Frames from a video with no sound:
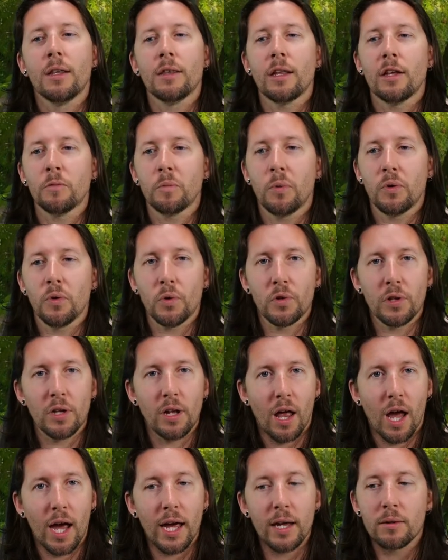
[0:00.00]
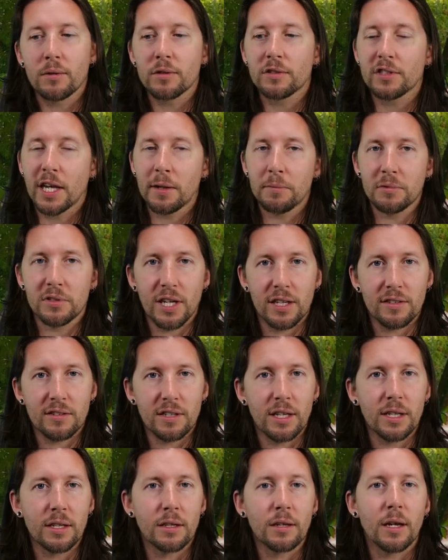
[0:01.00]
Let's put you on the light, same
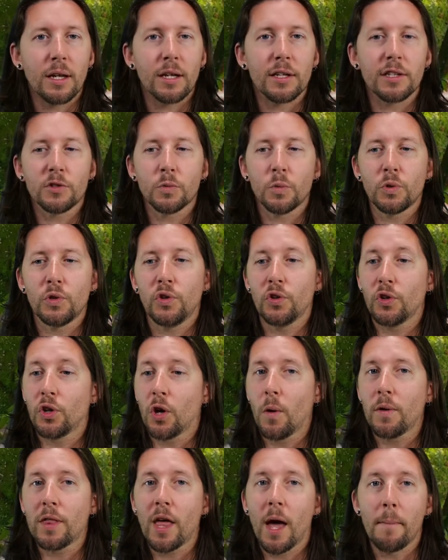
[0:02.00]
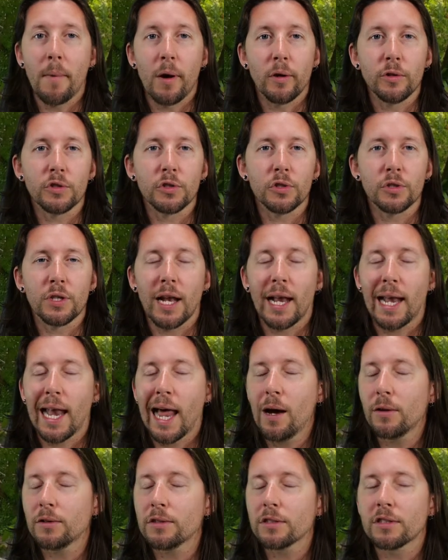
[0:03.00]
setting. And I just want you to go with that emotion,
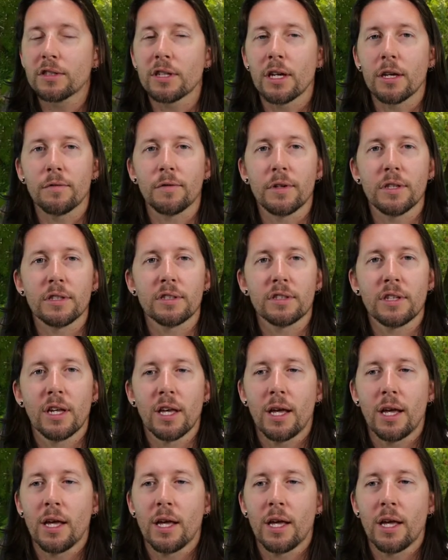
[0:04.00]
allow it to surface.